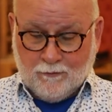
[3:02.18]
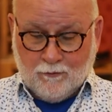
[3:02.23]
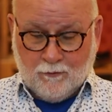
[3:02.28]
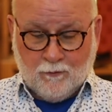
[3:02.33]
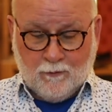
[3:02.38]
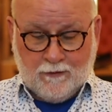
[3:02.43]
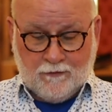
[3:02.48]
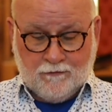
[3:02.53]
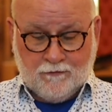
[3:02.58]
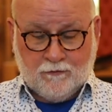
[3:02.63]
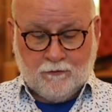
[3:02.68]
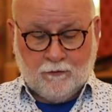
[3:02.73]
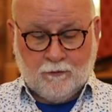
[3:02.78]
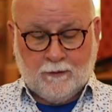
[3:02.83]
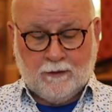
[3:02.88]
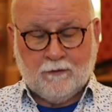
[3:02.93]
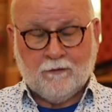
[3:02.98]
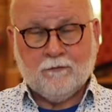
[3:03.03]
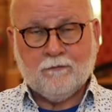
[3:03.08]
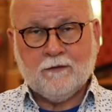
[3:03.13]
the risk to
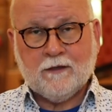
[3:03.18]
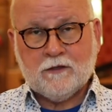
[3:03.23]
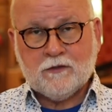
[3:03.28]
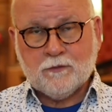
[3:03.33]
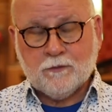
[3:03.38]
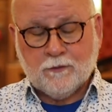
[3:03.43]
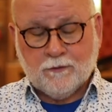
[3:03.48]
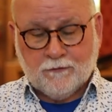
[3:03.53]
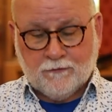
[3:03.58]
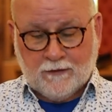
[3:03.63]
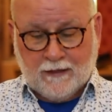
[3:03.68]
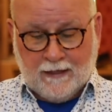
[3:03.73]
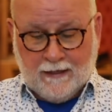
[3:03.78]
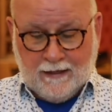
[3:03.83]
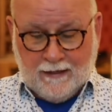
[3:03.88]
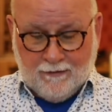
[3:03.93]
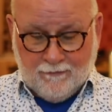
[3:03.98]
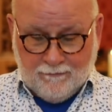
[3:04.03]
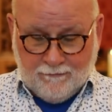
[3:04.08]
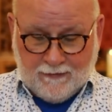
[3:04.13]
individuals,
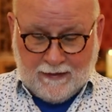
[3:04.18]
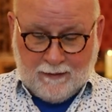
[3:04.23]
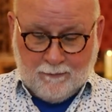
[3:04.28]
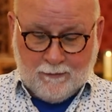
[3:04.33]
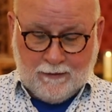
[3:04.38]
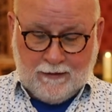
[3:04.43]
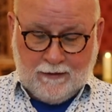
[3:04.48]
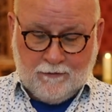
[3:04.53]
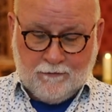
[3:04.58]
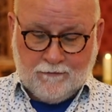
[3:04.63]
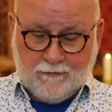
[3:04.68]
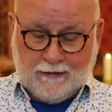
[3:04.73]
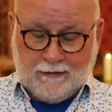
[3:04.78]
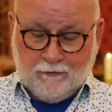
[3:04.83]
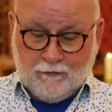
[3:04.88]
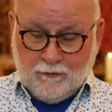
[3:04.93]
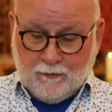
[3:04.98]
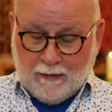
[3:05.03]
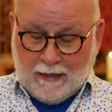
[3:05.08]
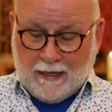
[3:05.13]
families,
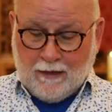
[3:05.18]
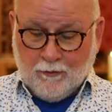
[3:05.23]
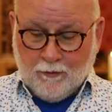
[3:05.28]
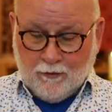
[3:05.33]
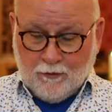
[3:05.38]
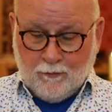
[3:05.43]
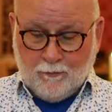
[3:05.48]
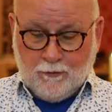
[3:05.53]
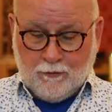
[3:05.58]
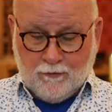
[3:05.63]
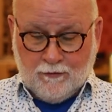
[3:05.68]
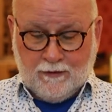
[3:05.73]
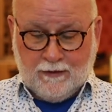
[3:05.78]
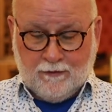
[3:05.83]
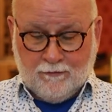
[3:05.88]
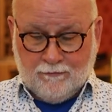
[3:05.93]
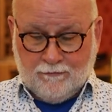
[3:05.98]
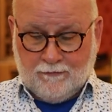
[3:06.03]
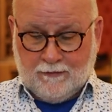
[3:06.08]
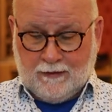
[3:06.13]
and to our
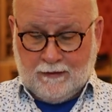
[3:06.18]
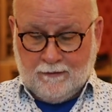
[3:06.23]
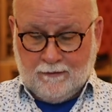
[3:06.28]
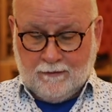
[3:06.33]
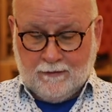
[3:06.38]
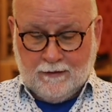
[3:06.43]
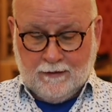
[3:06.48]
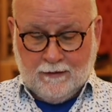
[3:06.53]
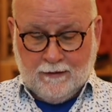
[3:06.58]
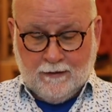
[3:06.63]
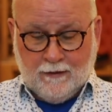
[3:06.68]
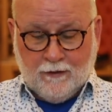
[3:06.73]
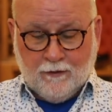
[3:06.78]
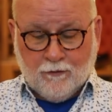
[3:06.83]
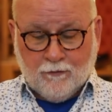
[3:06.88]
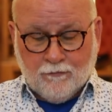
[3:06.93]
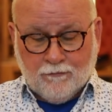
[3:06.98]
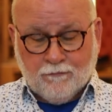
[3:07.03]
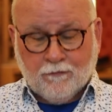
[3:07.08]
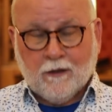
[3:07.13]
community of faith,
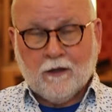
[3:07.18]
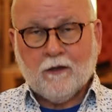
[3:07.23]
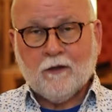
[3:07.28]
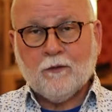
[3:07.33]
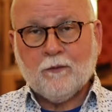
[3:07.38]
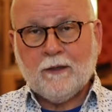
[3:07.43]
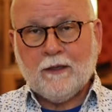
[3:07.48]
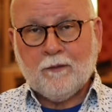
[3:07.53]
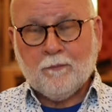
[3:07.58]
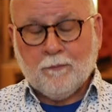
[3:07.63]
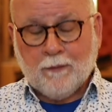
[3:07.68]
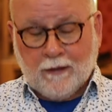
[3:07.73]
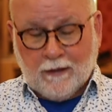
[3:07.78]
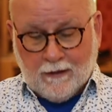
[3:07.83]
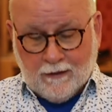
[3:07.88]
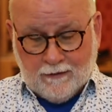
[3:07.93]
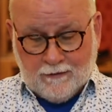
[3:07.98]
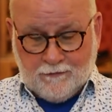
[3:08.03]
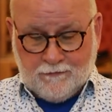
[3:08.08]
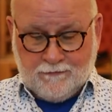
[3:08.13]
the following
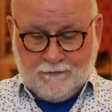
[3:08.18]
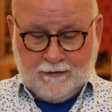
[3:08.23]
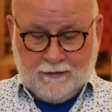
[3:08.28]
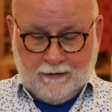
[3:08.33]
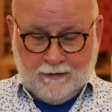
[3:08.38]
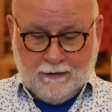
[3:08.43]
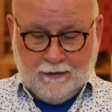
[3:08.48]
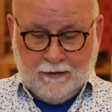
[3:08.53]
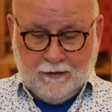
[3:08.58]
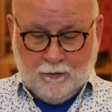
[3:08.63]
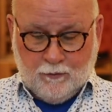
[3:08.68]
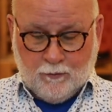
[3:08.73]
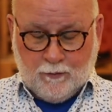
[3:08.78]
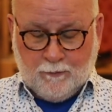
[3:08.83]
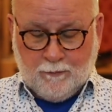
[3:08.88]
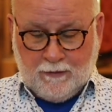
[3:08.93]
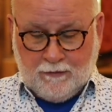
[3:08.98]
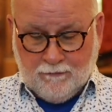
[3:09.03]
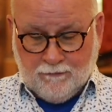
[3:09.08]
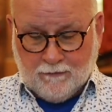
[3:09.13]
policy
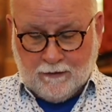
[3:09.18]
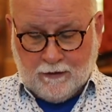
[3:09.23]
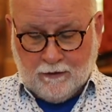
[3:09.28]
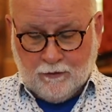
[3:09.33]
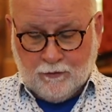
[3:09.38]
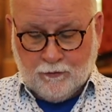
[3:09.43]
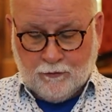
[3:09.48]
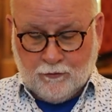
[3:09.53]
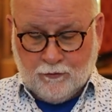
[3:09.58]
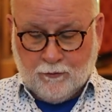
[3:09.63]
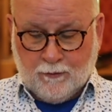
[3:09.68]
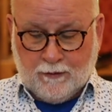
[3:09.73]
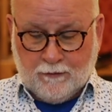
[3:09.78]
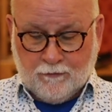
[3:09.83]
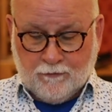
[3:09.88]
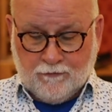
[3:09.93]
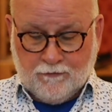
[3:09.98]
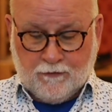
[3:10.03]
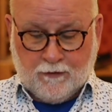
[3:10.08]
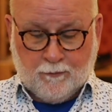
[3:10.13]
will be followed during
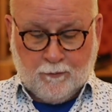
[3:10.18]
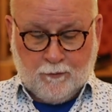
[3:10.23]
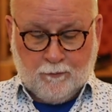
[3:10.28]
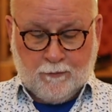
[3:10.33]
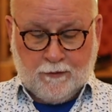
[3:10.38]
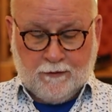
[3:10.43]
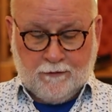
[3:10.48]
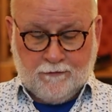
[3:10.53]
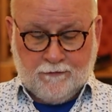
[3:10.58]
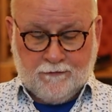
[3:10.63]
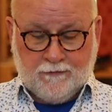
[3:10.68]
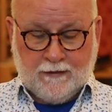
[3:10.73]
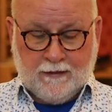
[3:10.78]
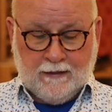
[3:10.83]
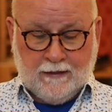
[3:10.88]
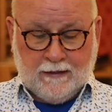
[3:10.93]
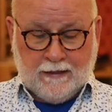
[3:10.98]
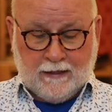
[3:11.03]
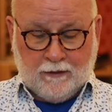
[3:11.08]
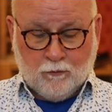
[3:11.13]
the summer months
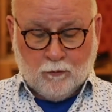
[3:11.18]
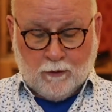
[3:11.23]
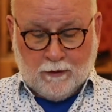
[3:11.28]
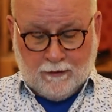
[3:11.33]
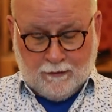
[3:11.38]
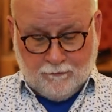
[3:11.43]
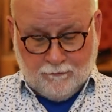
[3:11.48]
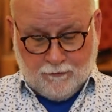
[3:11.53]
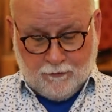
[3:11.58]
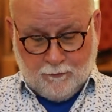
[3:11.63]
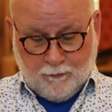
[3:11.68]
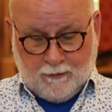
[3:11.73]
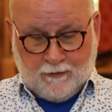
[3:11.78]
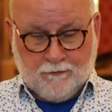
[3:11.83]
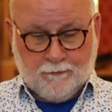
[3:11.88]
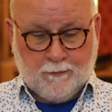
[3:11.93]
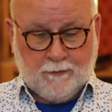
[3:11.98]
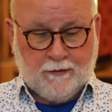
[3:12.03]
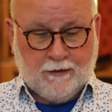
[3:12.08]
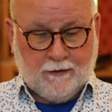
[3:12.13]
at Wallingford
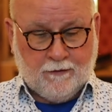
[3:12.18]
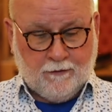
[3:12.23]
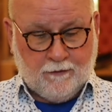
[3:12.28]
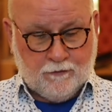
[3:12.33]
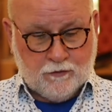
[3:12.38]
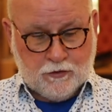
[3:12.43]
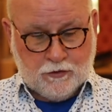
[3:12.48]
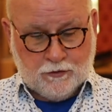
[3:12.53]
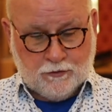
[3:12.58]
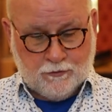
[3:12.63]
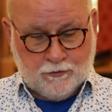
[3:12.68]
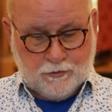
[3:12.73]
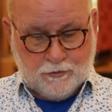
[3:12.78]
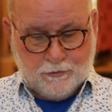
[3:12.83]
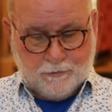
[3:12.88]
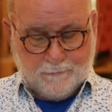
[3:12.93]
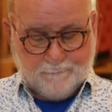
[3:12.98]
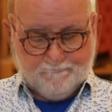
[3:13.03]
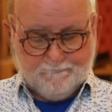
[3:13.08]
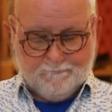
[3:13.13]
Presbyterian
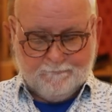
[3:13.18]
Church.